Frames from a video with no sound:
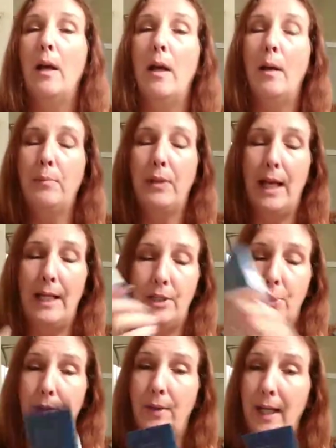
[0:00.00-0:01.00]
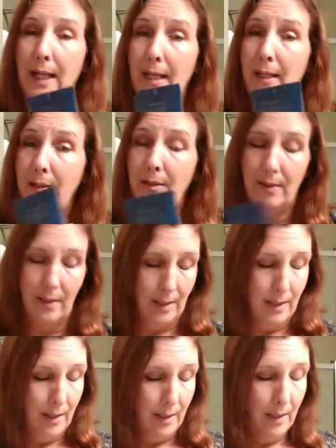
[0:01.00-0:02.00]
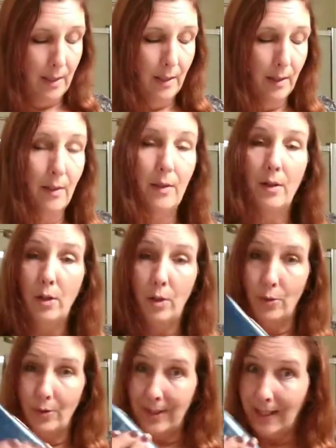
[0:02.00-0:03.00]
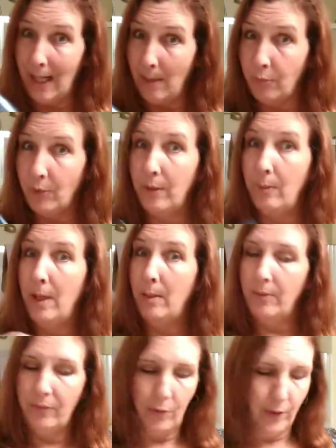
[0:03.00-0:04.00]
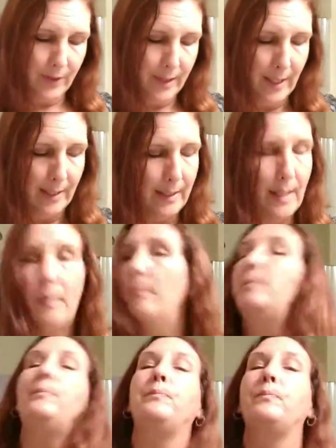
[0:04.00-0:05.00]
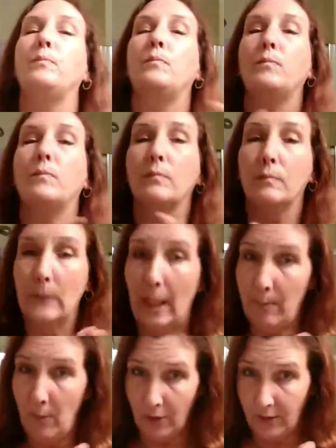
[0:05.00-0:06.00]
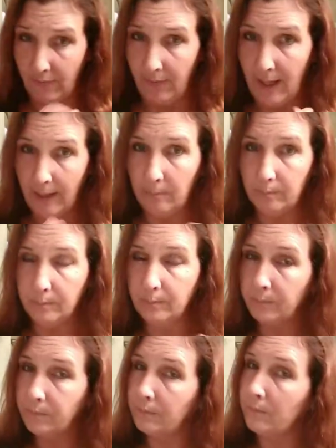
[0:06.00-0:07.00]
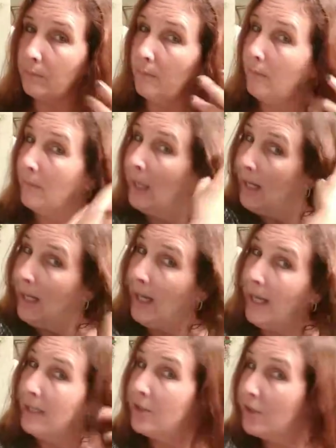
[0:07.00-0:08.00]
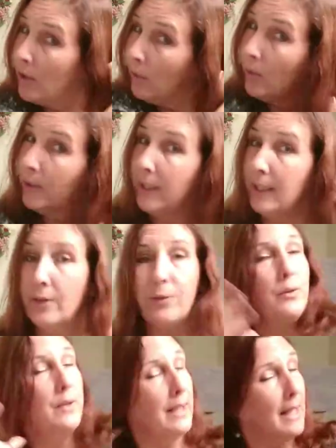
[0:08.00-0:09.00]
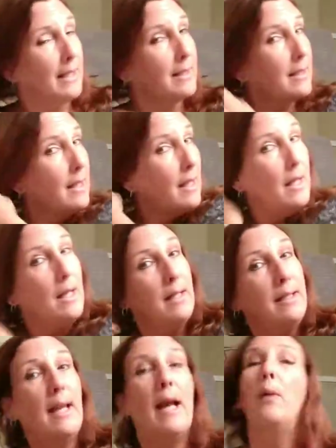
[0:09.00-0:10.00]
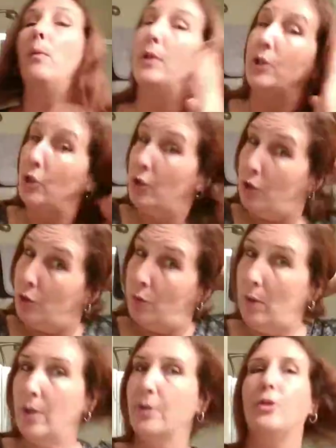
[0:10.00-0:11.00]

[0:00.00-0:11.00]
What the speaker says: apply to your hand, close the cap really well before you set it down, emulsify, and start working it through the ends. Now, when you are